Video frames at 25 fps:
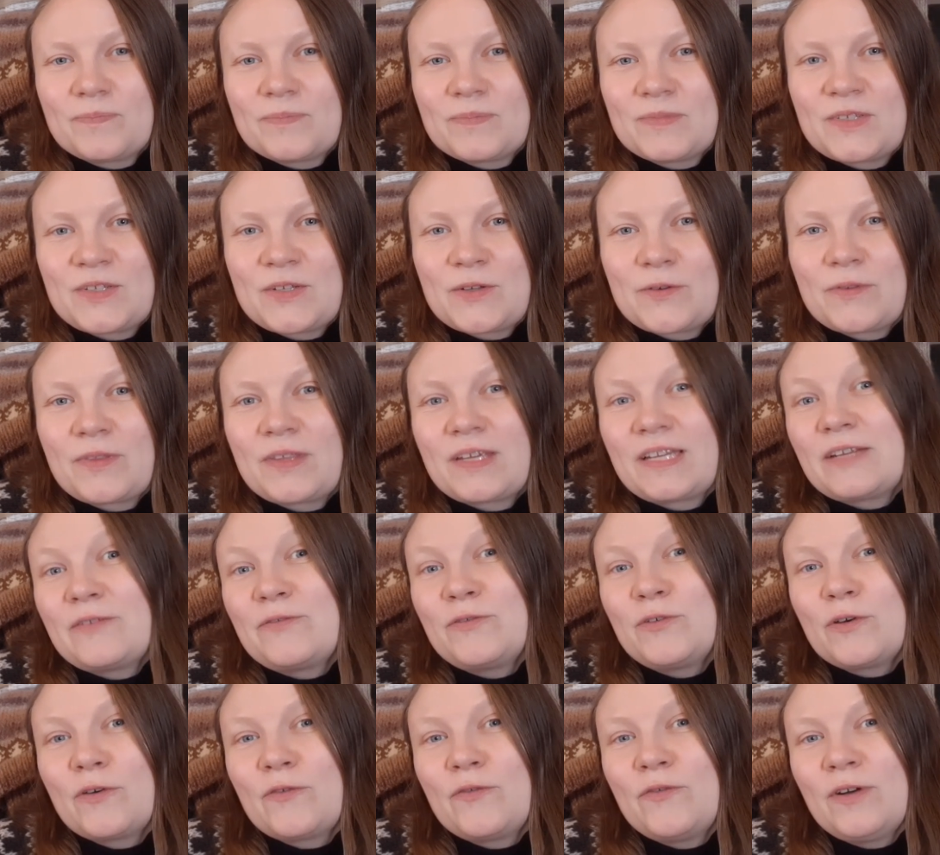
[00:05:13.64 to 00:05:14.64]
so that
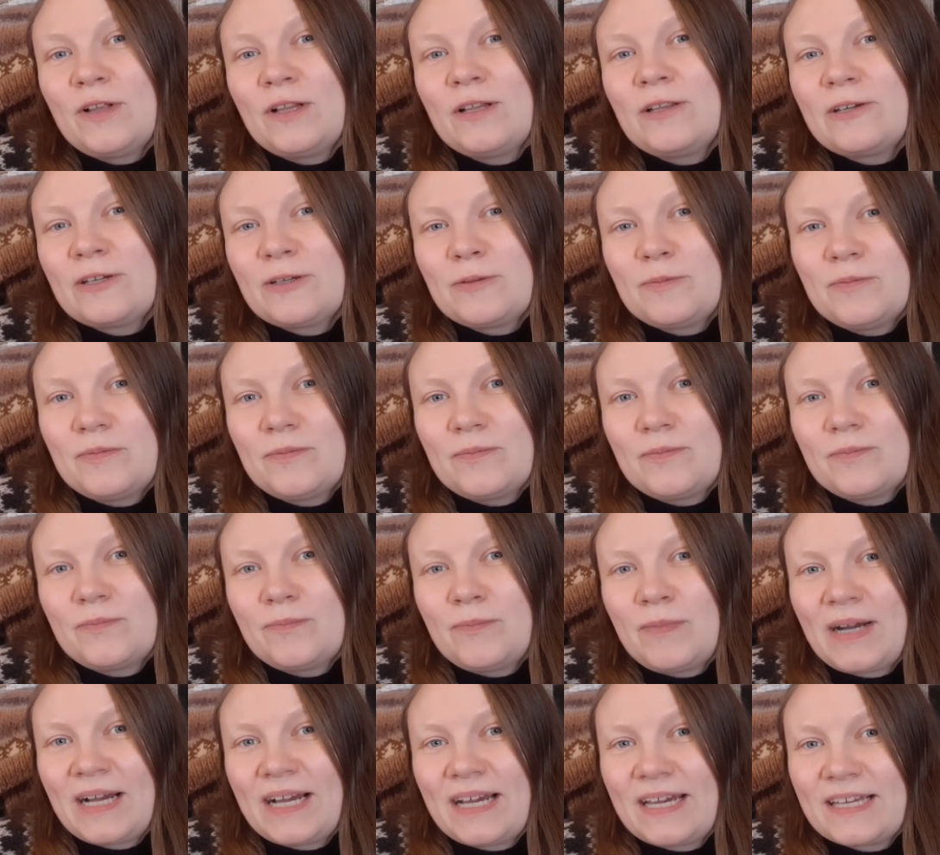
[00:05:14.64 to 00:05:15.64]
if you're following
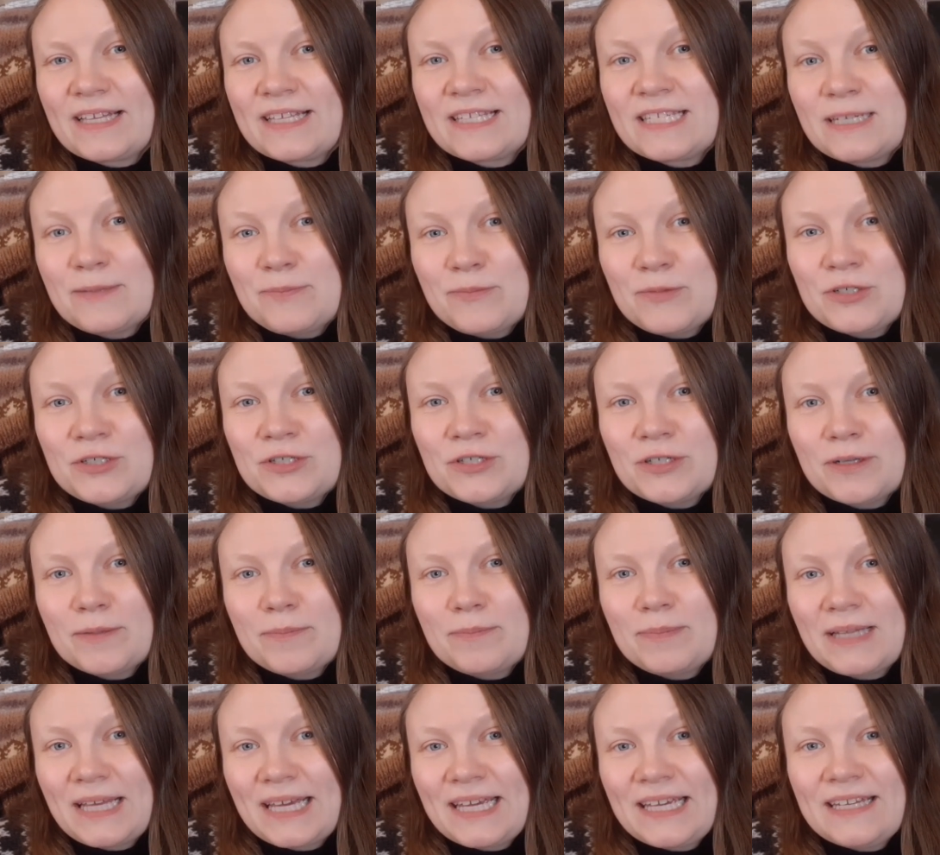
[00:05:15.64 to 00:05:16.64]
my temperature
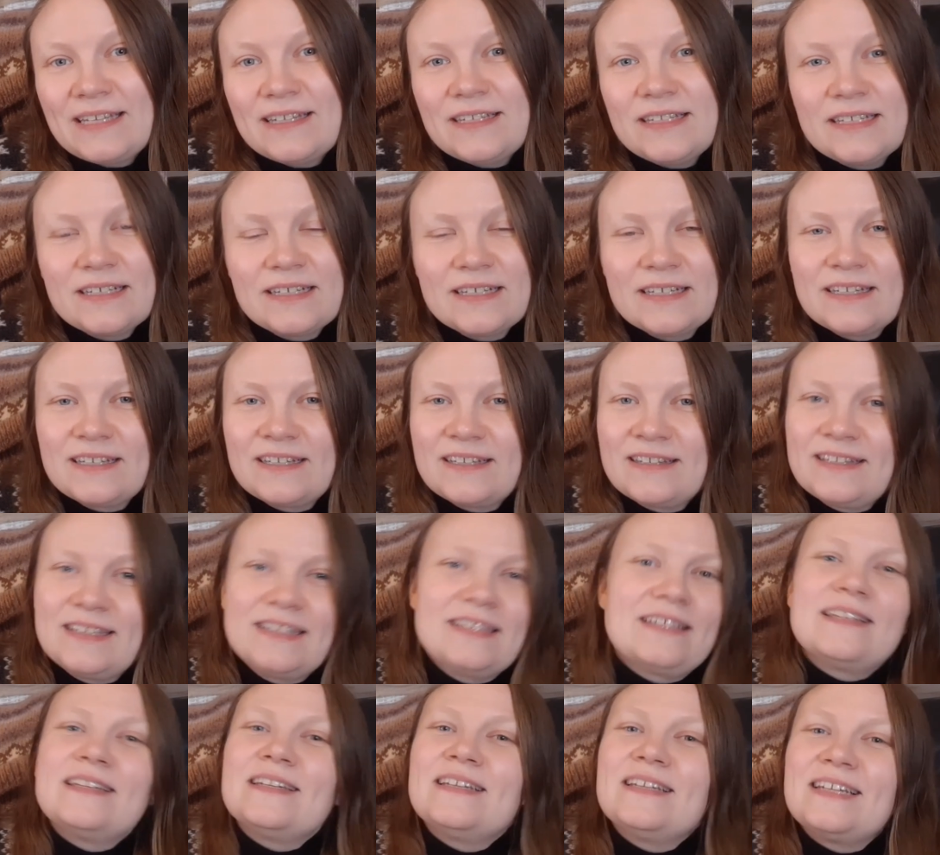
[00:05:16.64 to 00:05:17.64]
blanket,
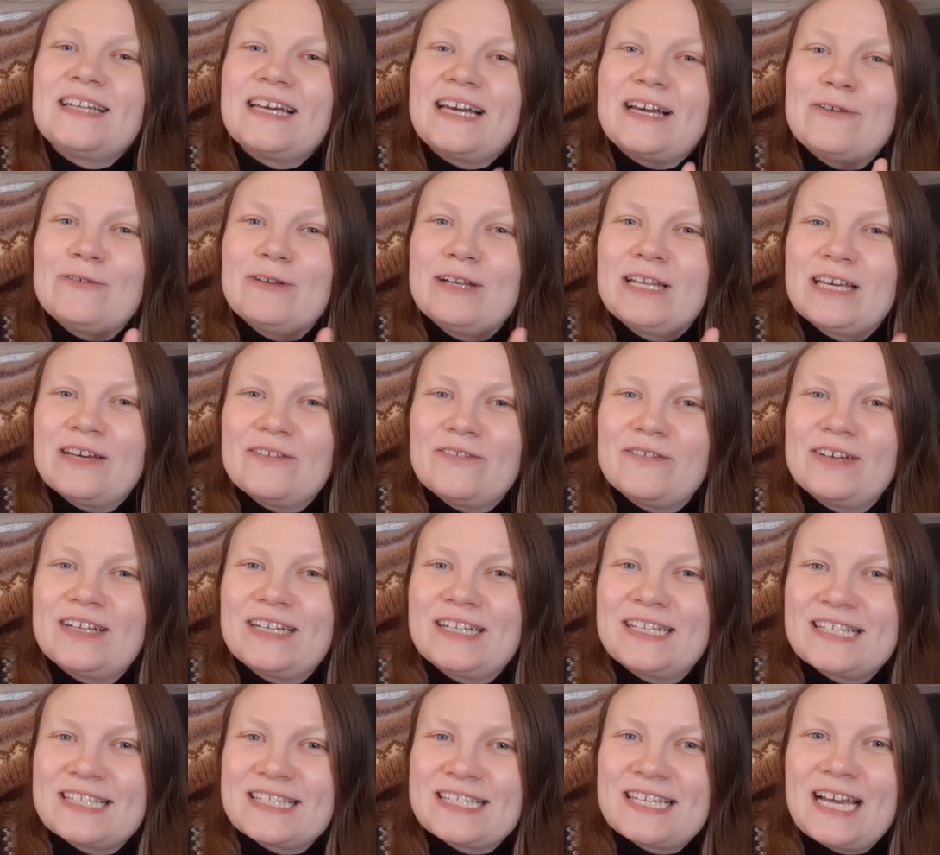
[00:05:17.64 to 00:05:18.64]
then I will have
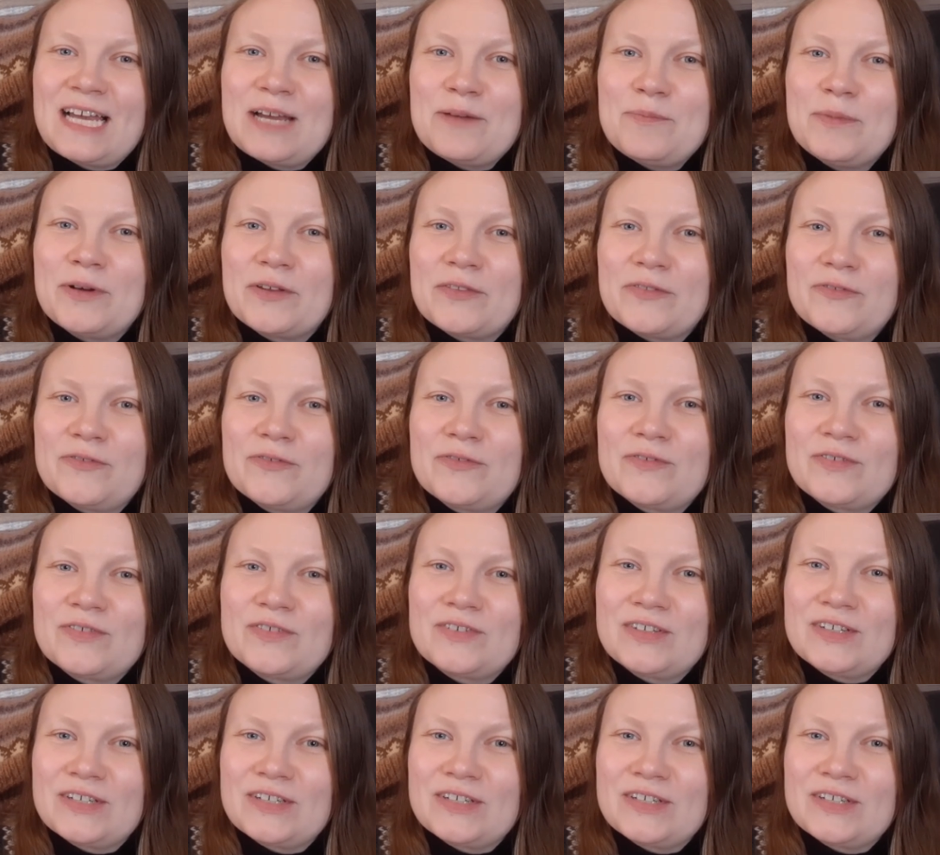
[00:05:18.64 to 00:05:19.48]
an entire month